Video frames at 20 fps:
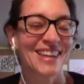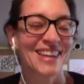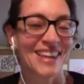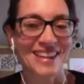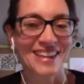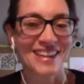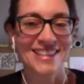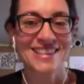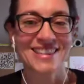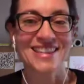
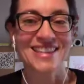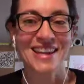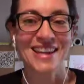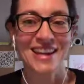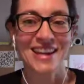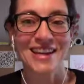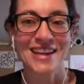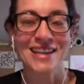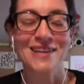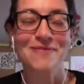Yes, and
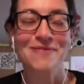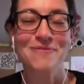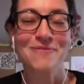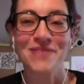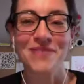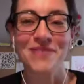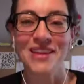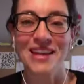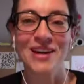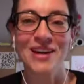I
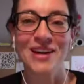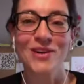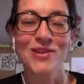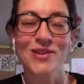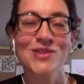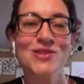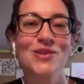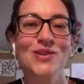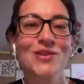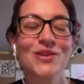
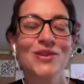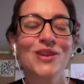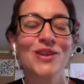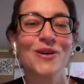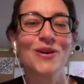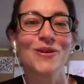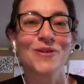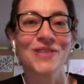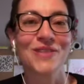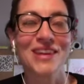also
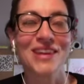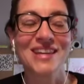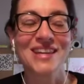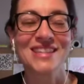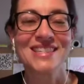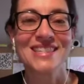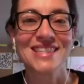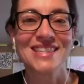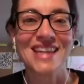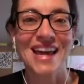know
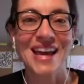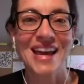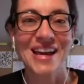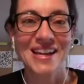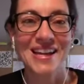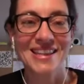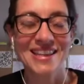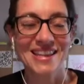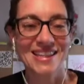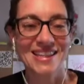
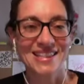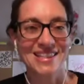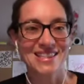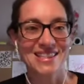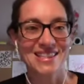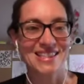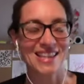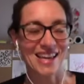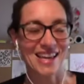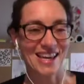
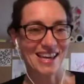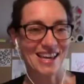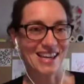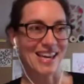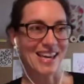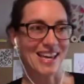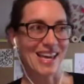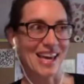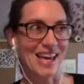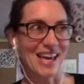this
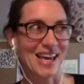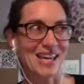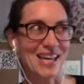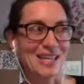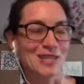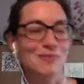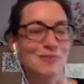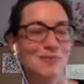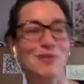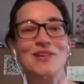
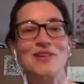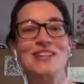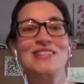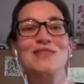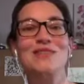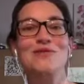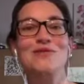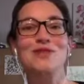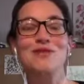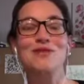
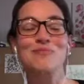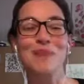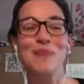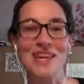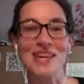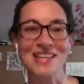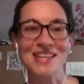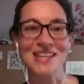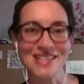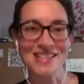experience of
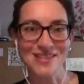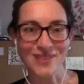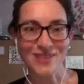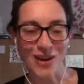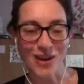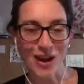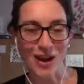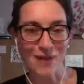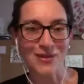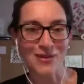space
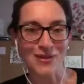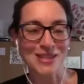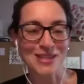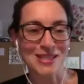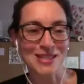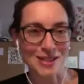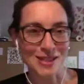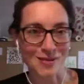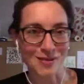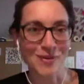when you have
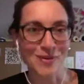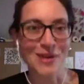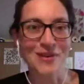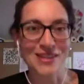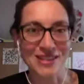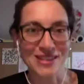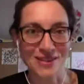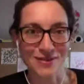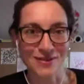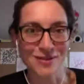this
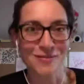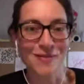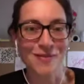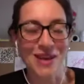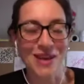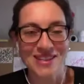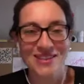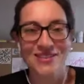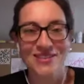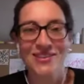experience of
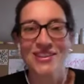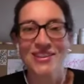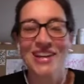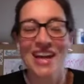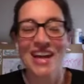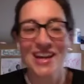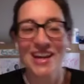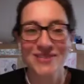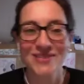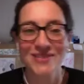space on your
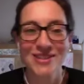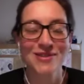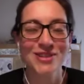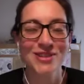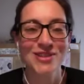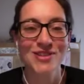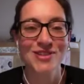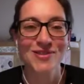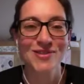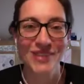canvas,
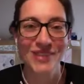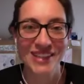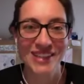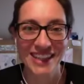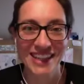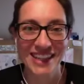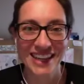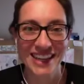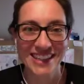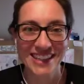which is
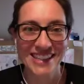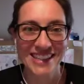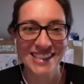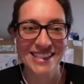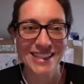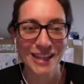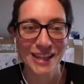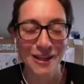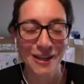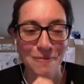really nice.